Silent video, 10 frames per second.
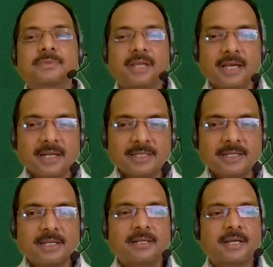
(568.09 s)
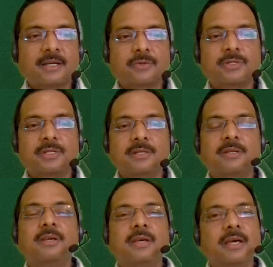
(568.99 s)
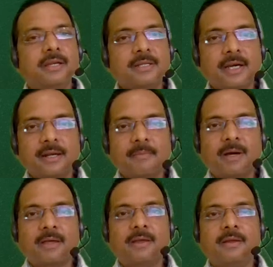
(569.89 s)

N-acetyltyrosine, and tyramine.